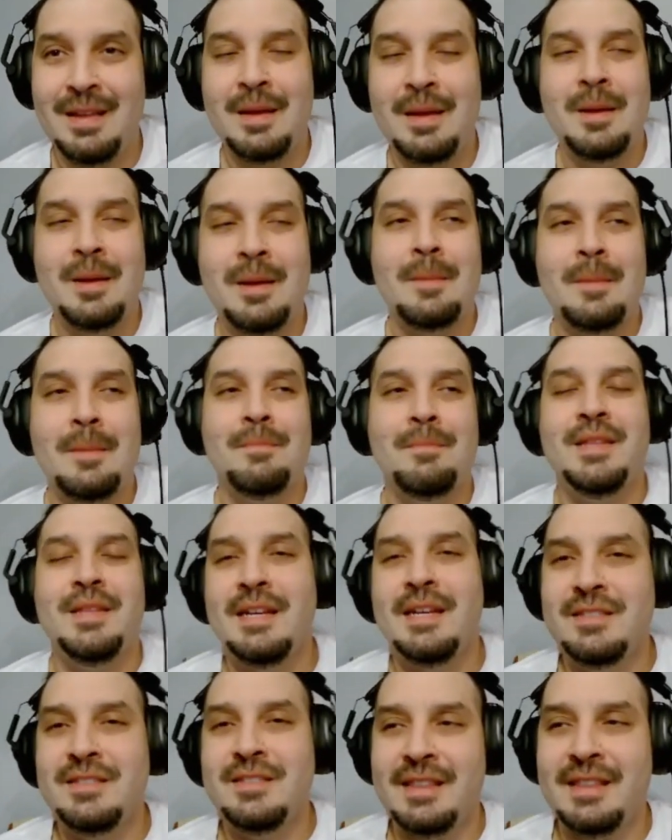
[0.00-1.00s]
But that's the
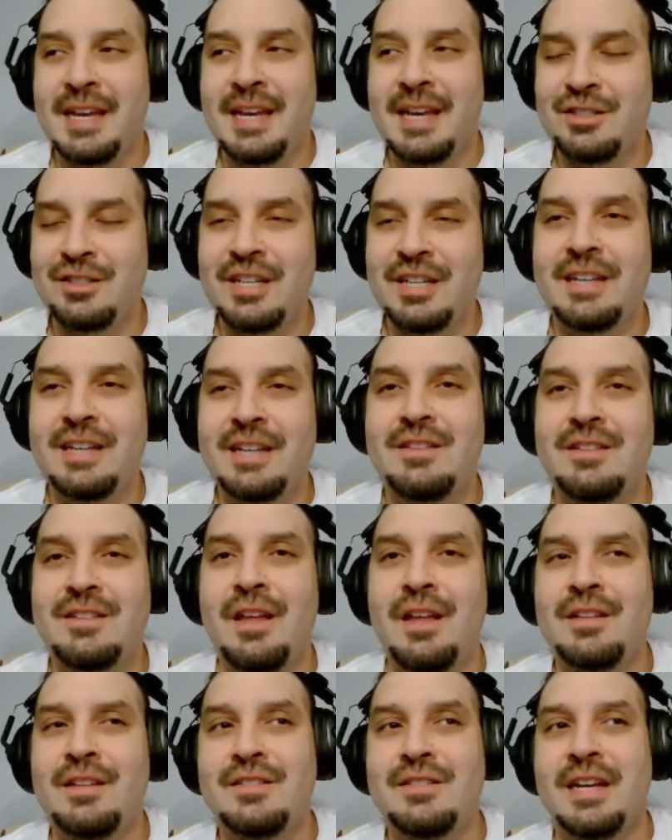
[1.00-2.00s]
thing. It's
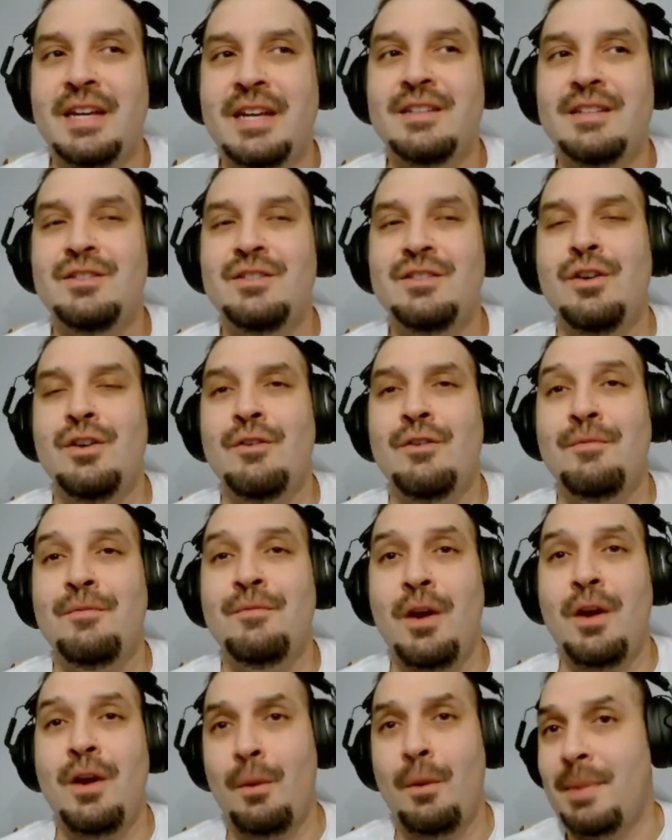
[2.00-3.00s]
like her
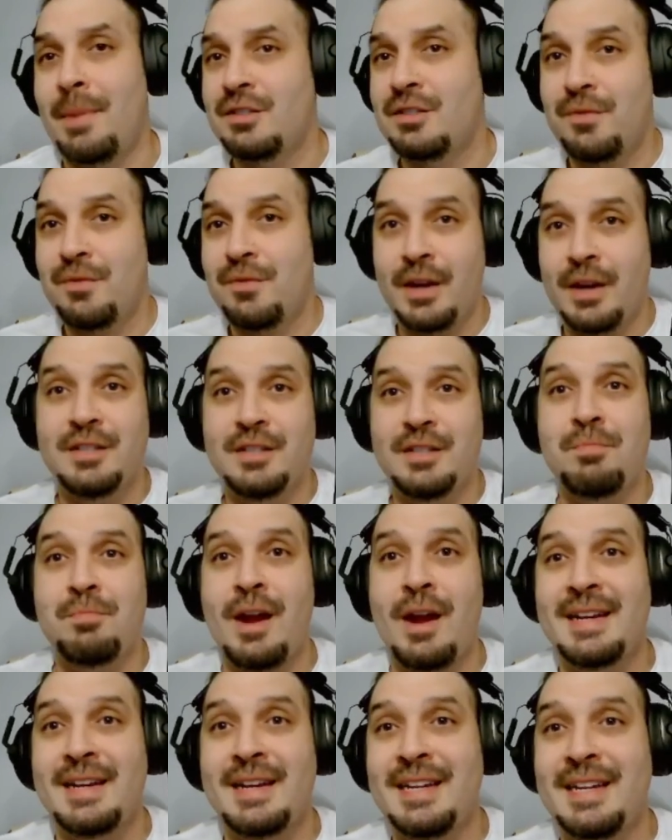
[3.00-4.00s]
best friend is
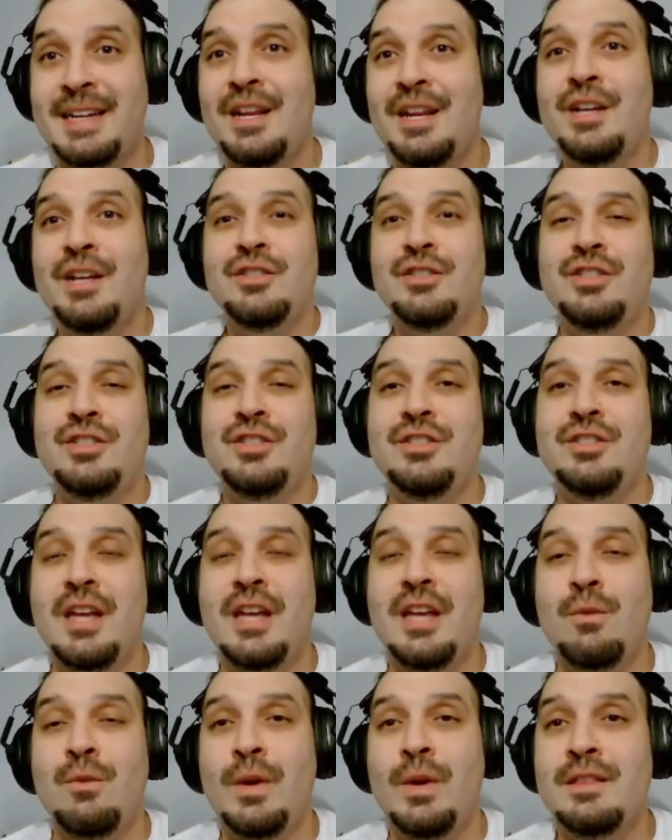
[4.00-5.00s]
pregnant. She's like with
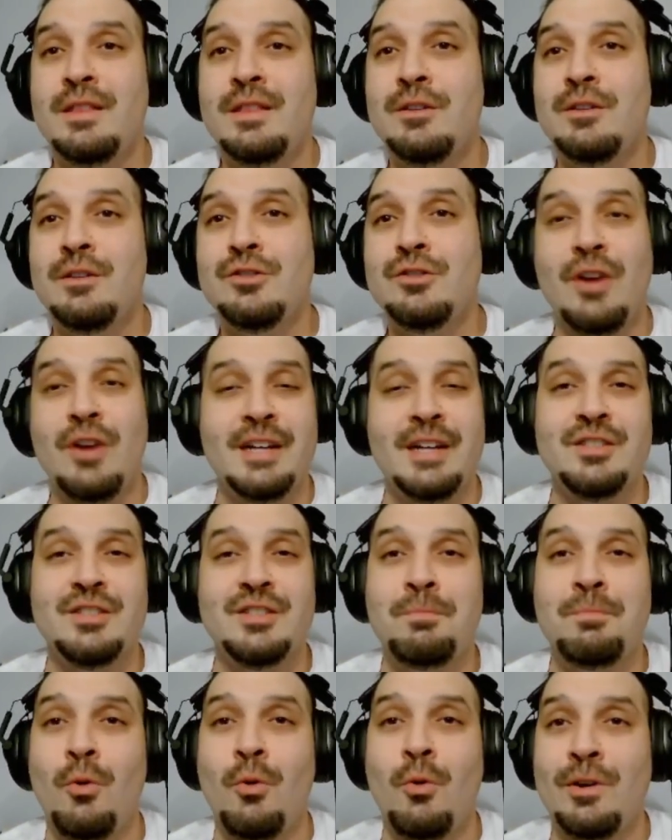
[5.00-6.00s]
her, trying to support
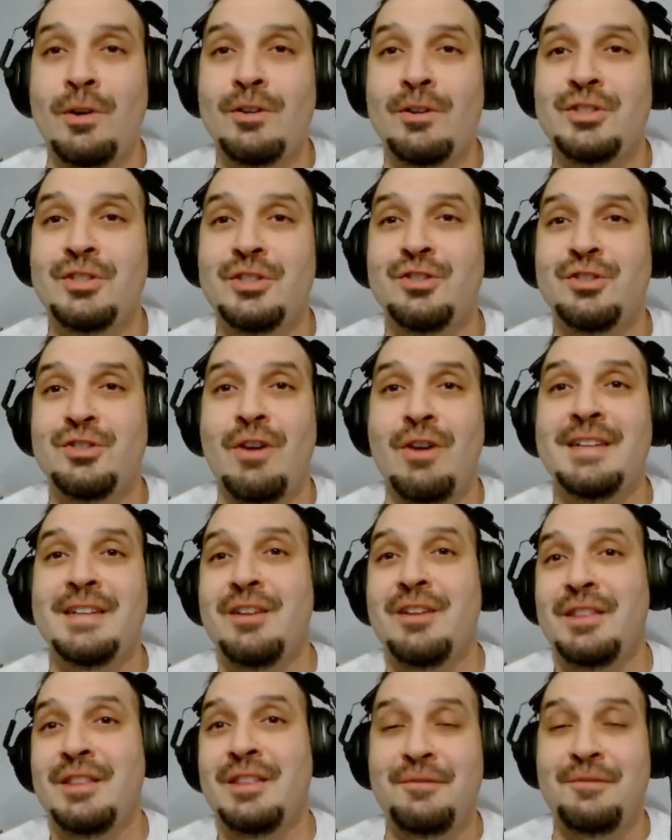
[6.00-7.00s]
her. She tries on the
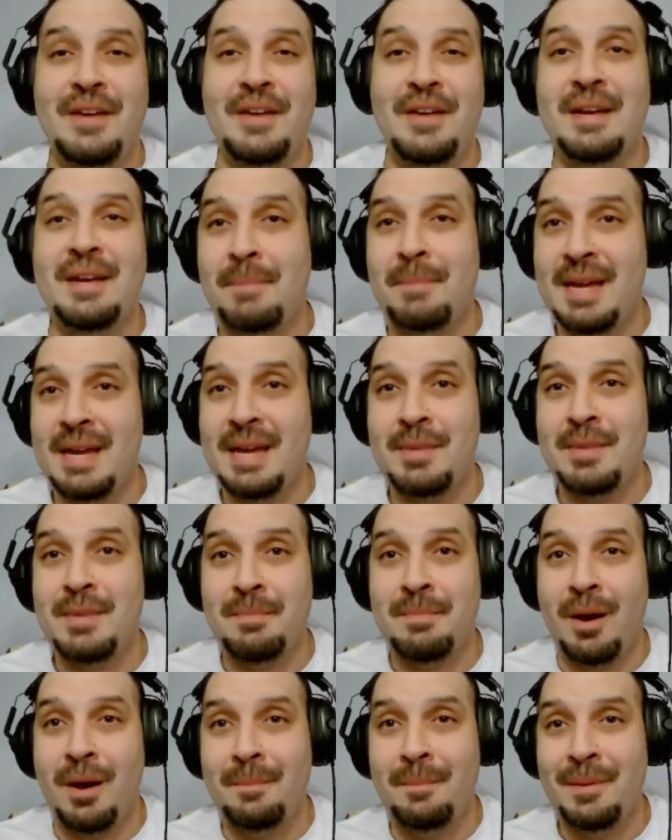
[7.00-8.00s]
fake baby bump.
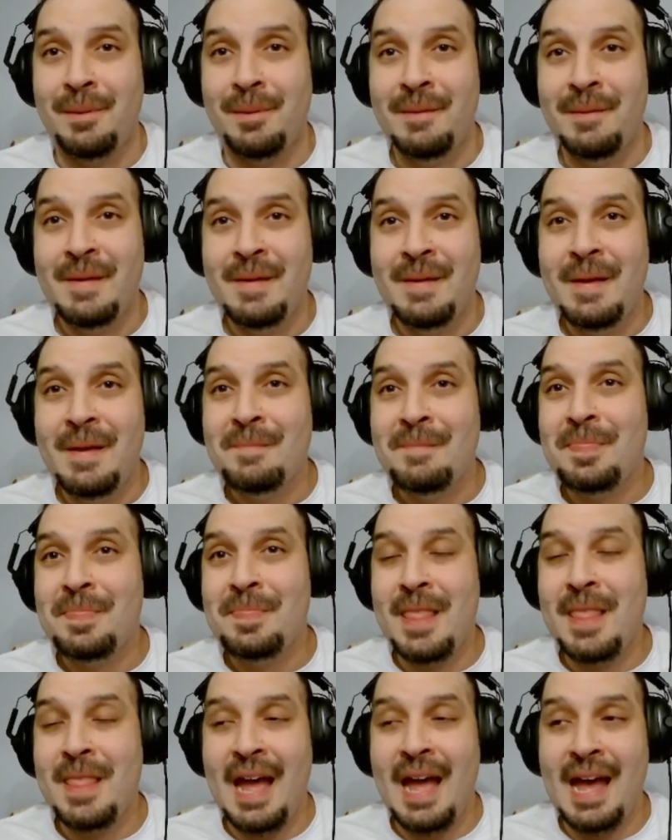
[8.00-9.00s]

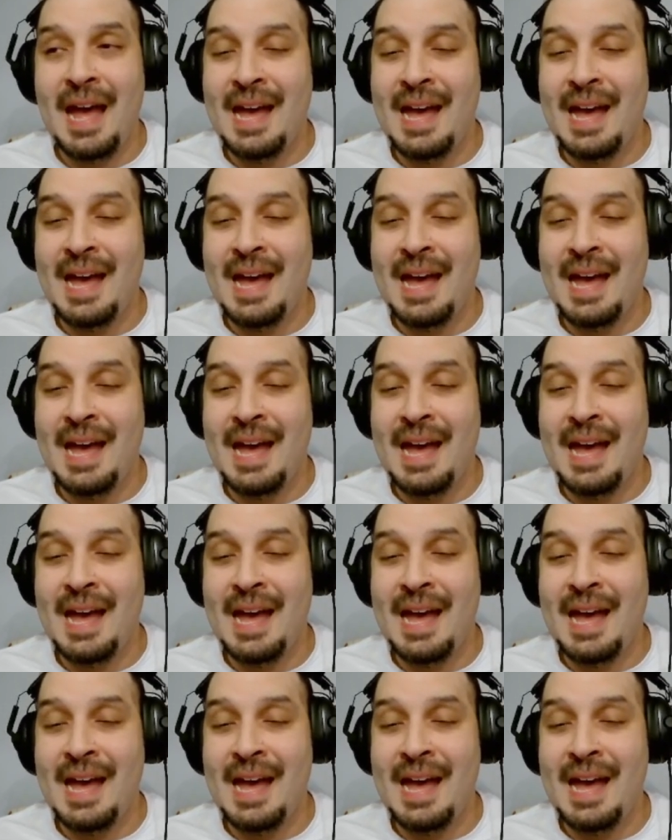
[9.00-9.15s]
And